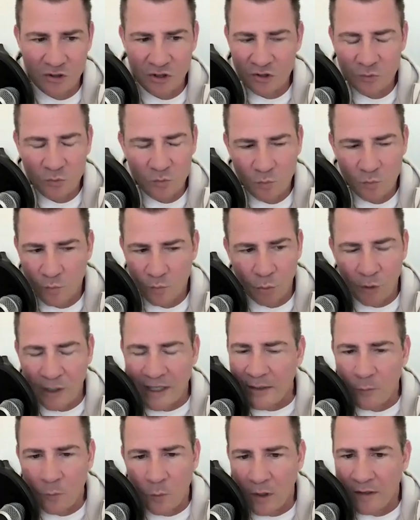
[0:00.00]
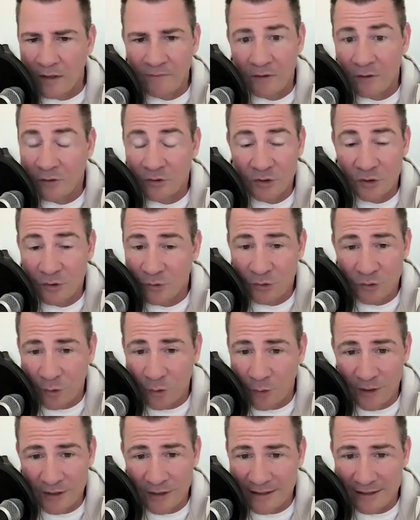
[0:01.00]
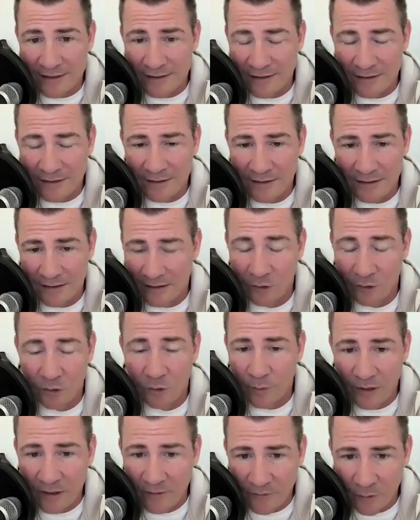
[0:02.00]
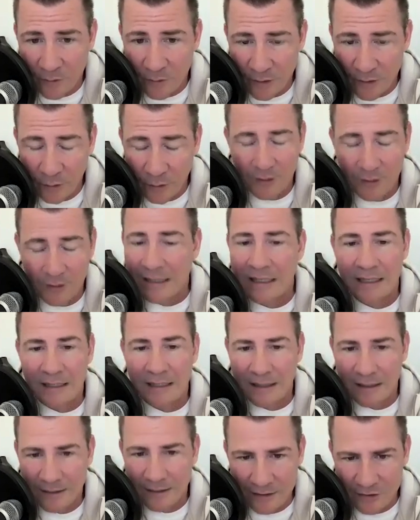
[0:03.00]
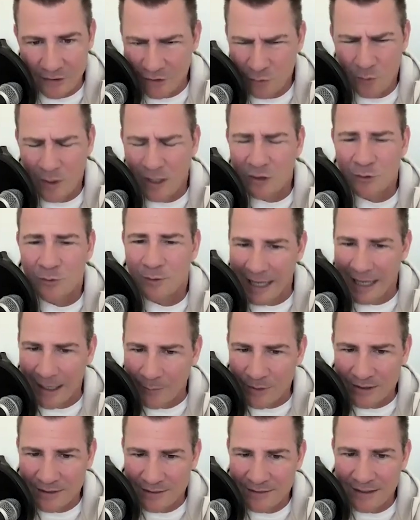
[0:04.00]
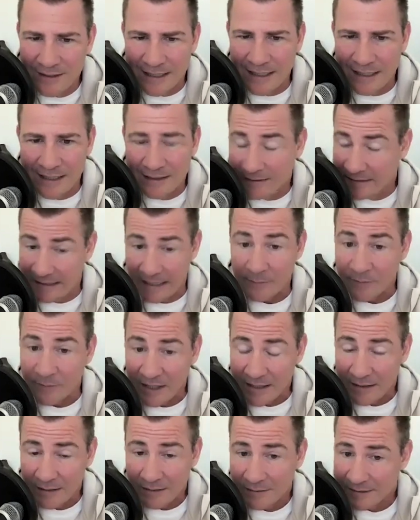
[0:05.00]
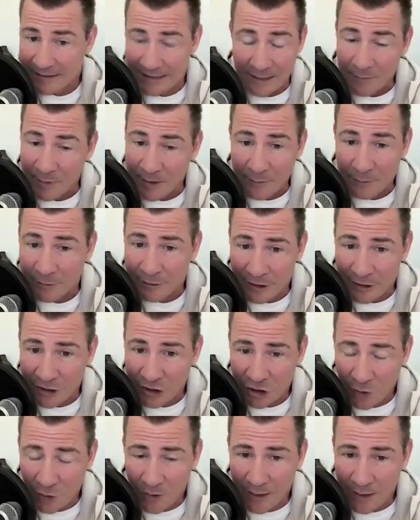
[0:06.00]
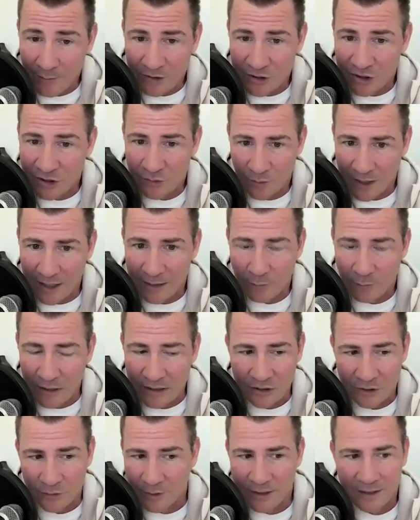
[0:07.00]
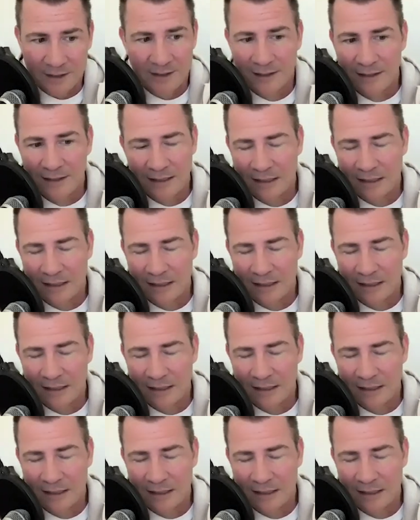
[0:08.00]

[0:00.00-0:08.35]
just bring one of those two stories into the a group interview with you or any and just watch what happens like same thing same people are going to show up but just what i bring to it